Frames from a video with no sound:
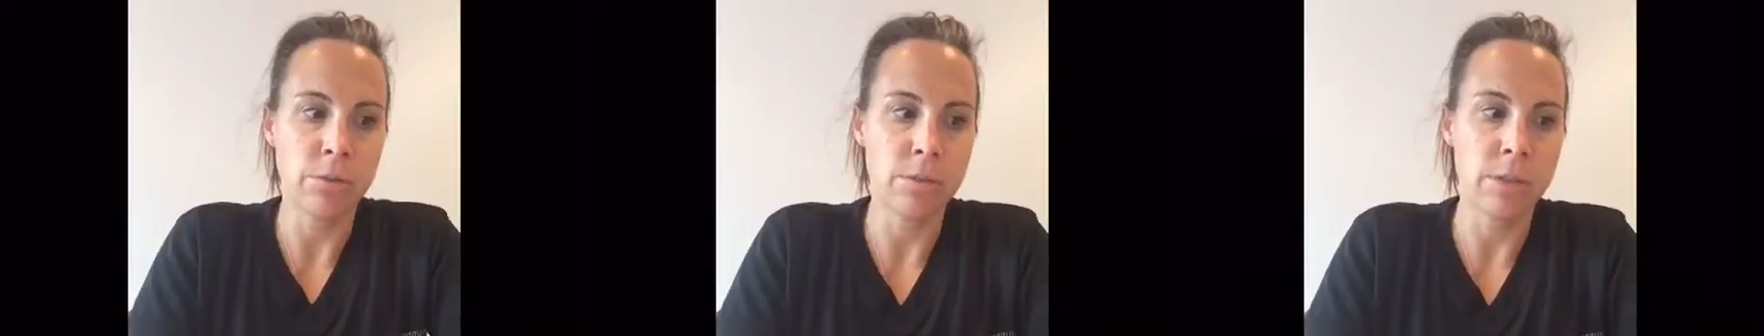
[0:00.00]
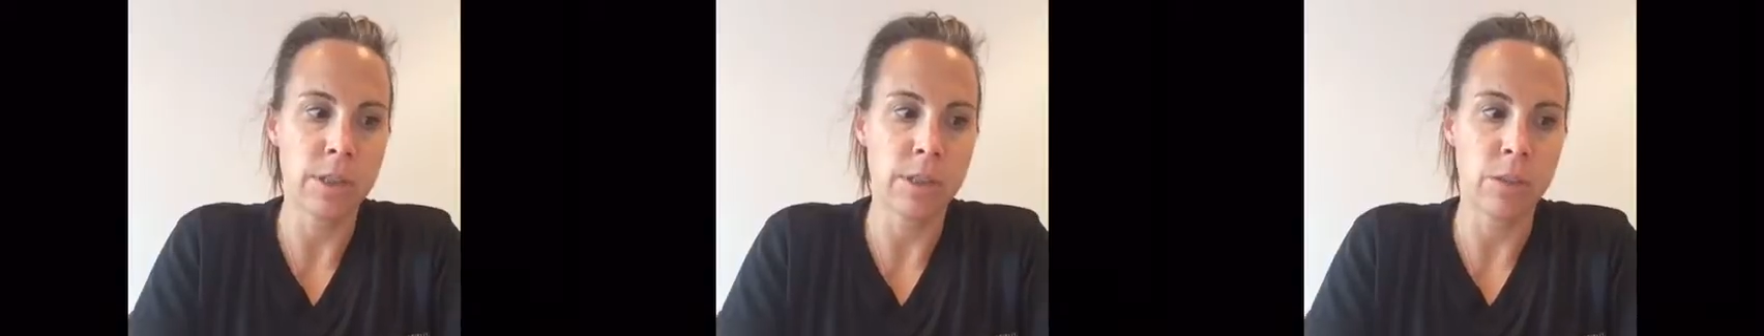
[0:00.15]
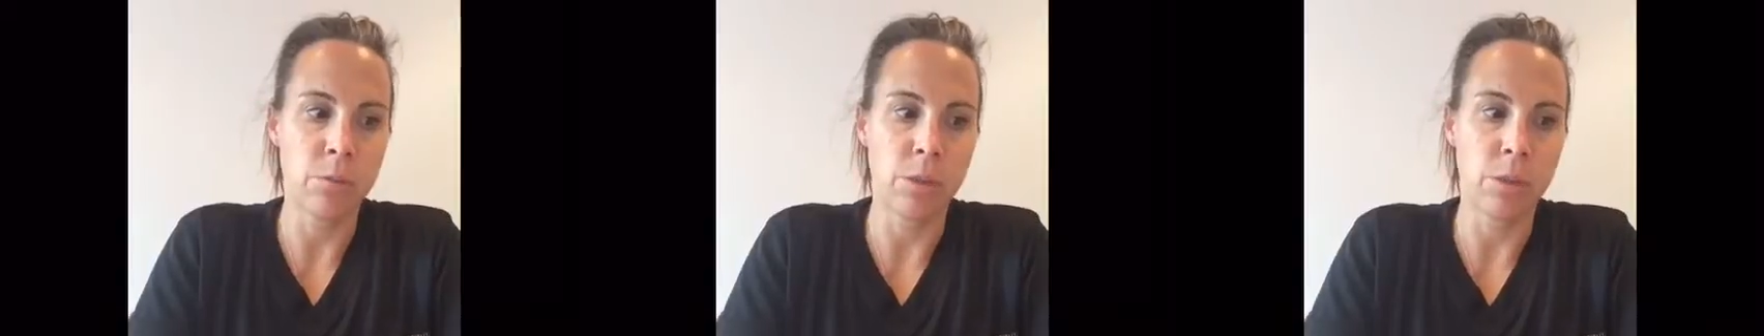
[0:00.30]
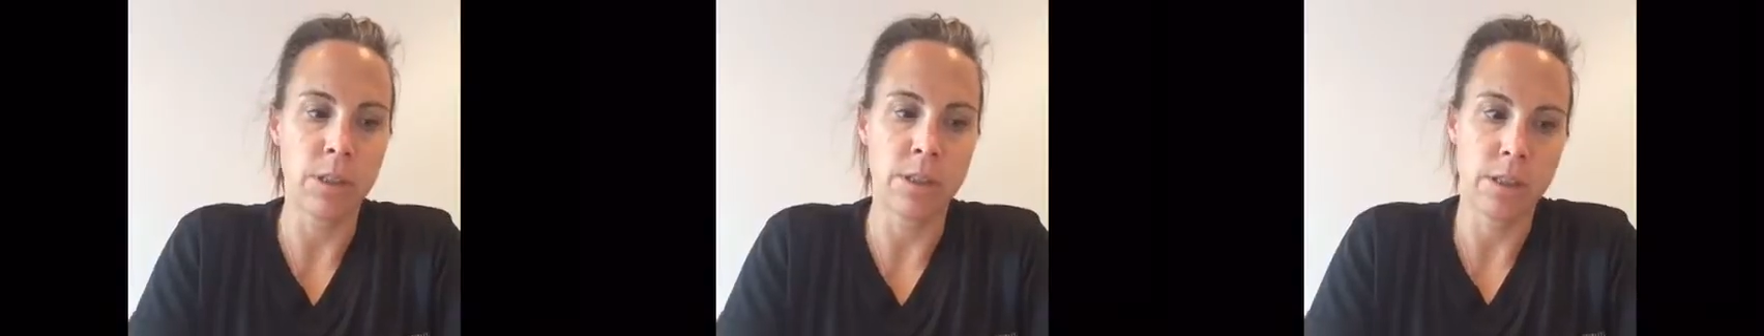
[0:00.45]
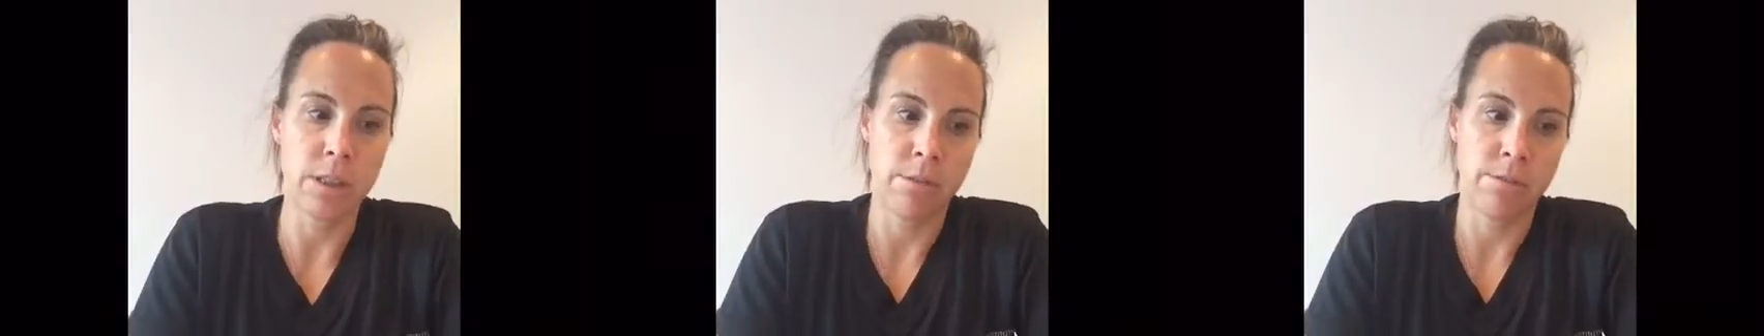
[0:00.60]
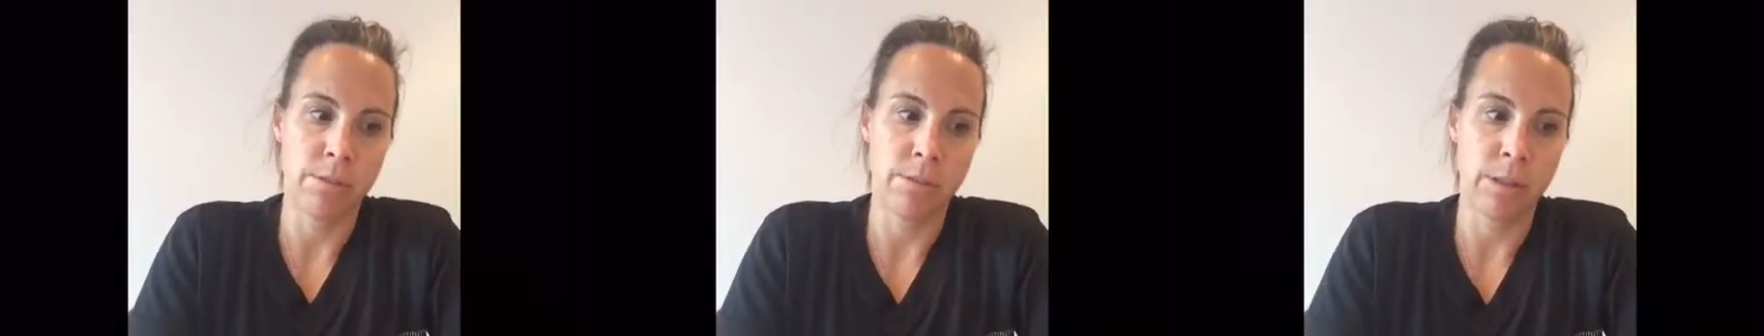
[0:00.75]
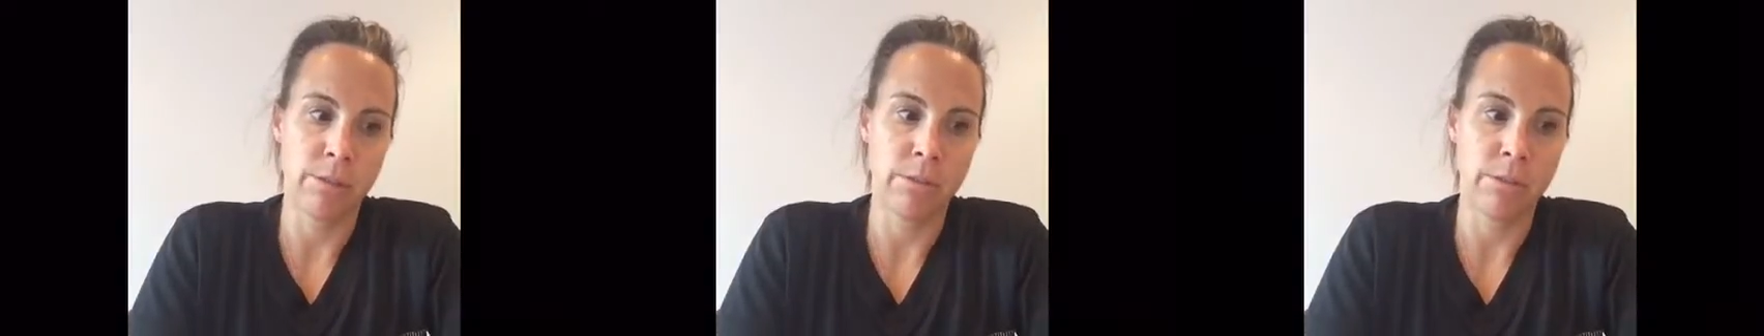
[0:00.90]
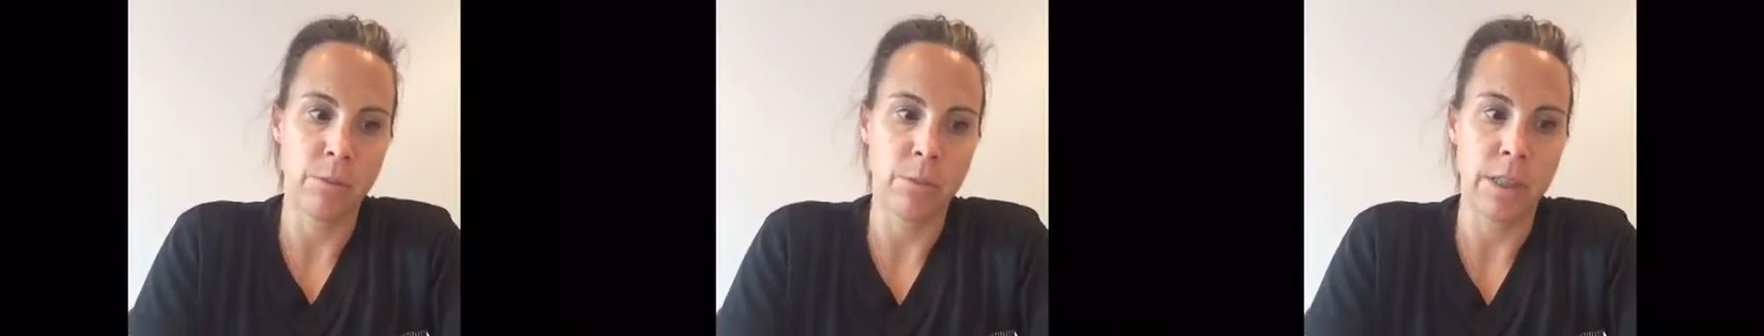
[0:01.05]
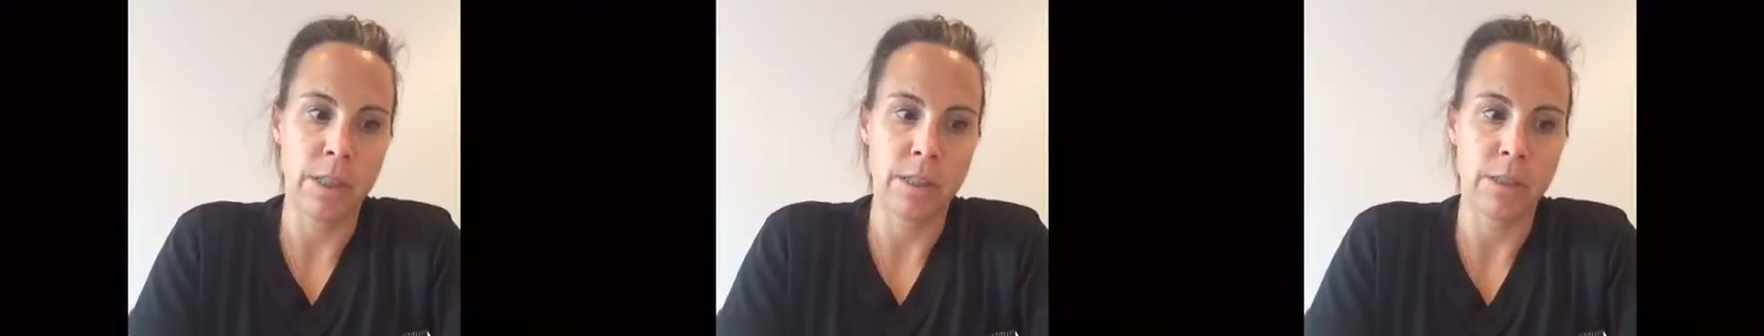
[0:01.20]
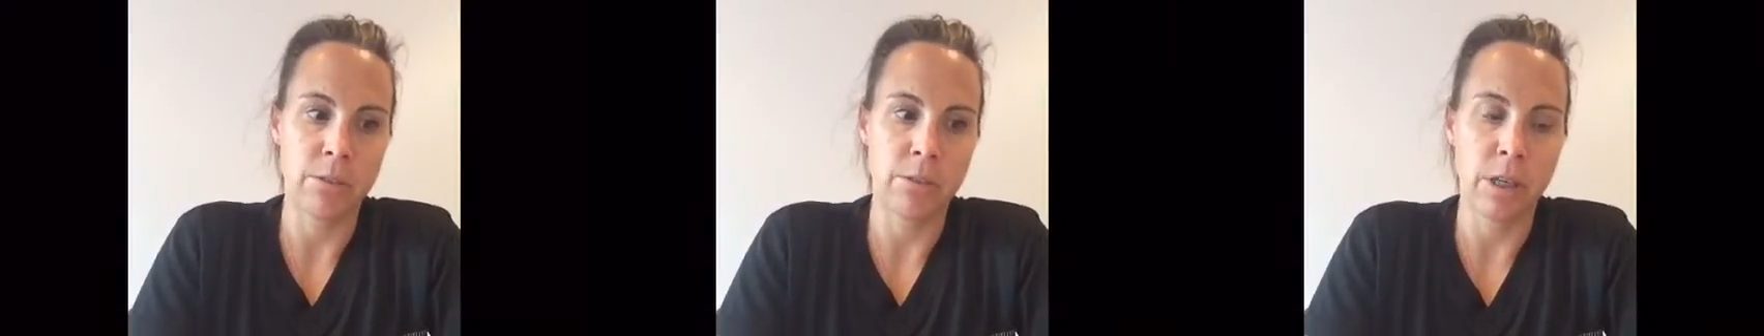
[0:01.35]
to someone suffering from
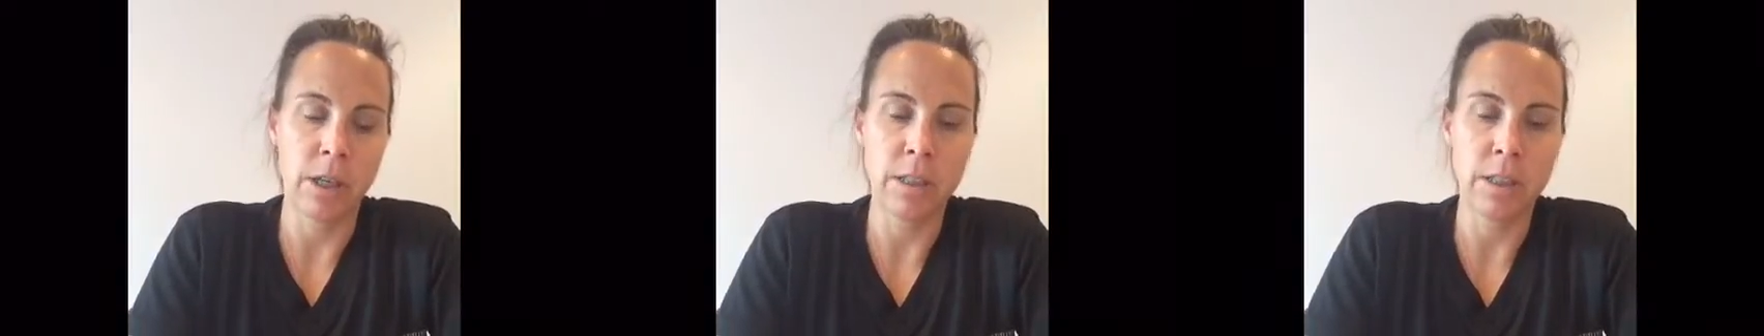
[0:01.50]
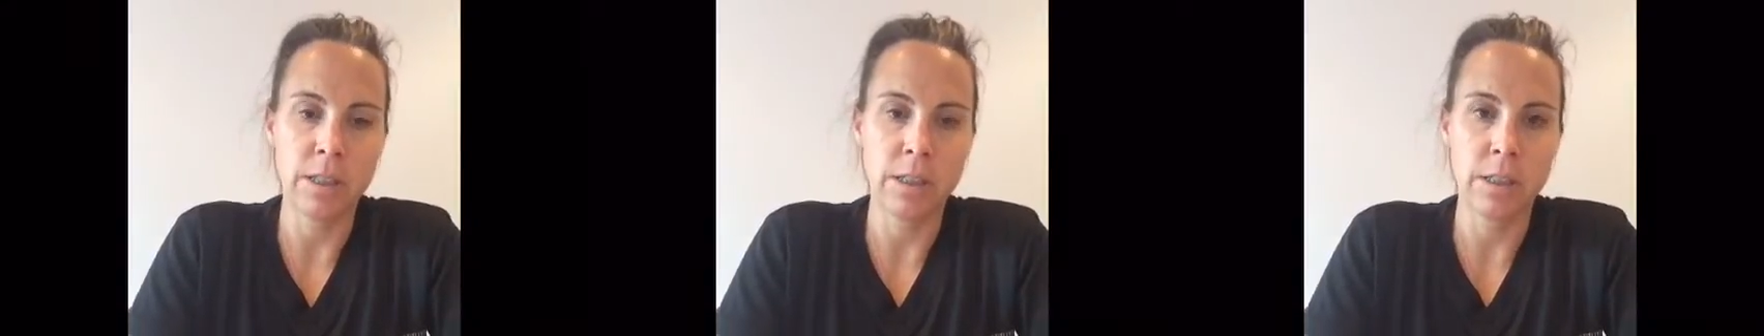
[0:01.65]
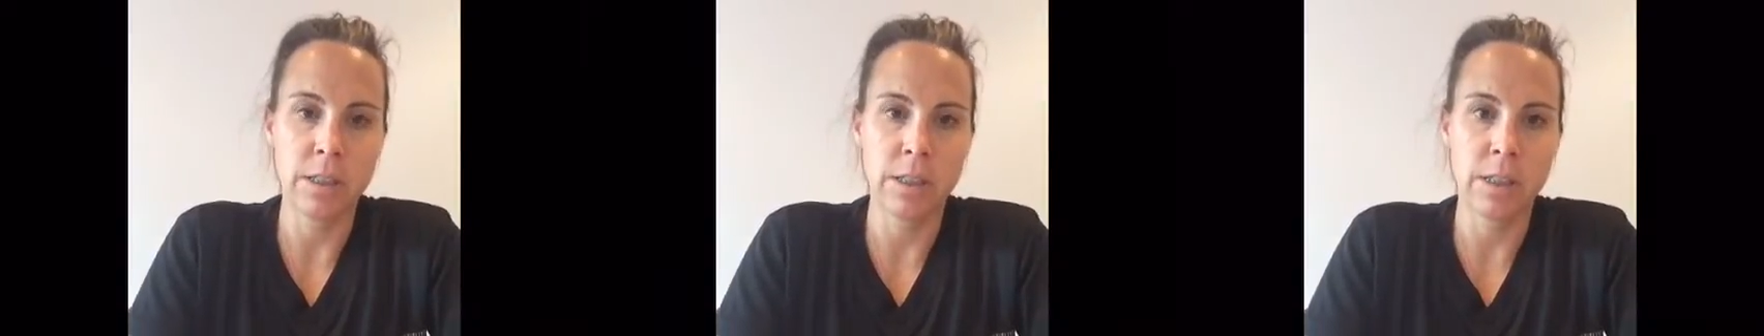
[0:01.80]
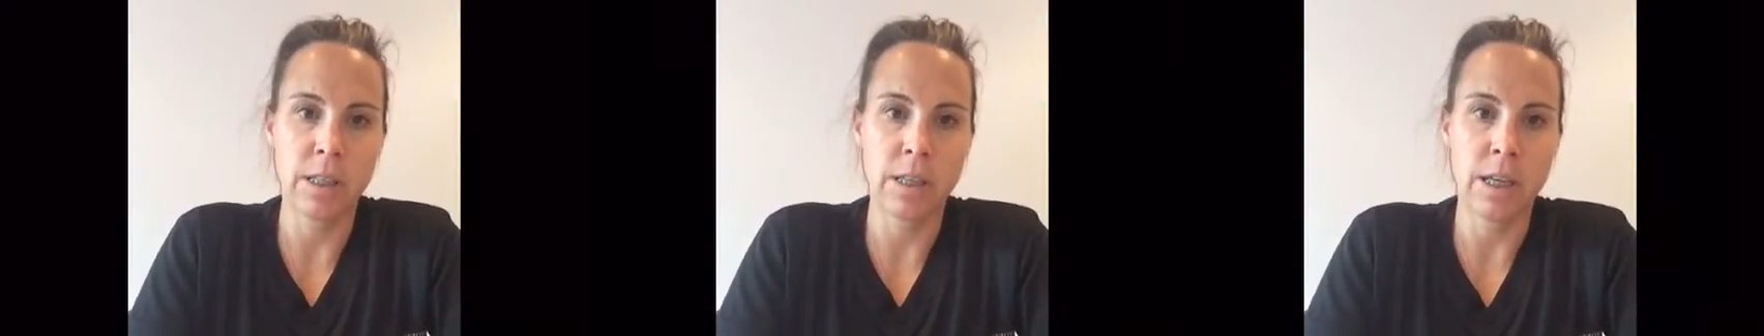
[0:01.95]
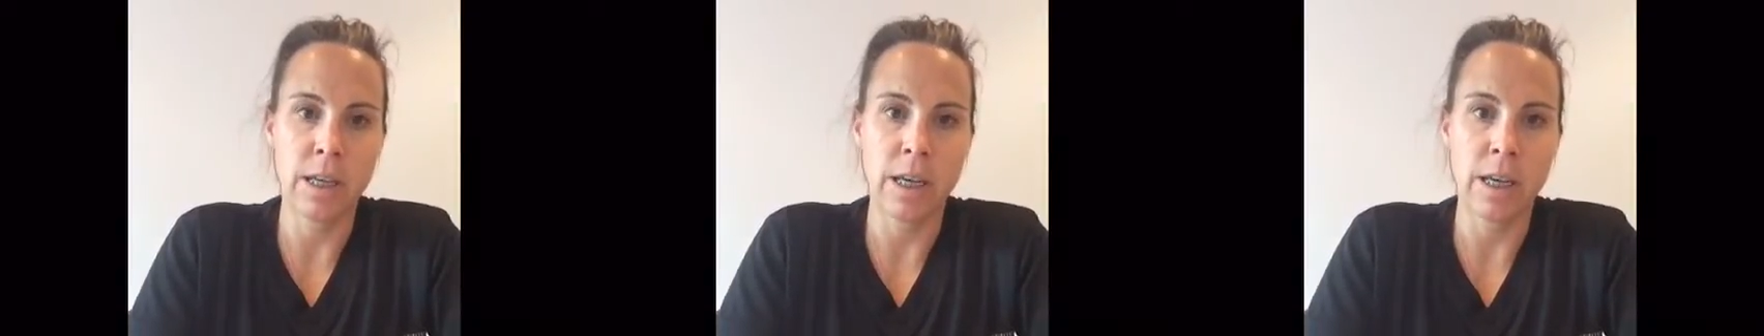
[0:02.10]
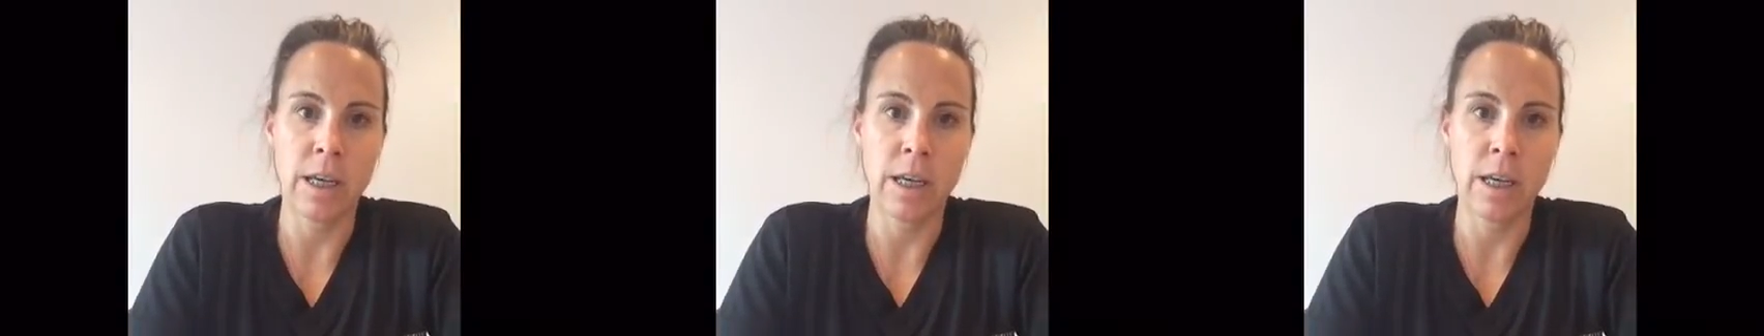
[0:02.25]
arthritis,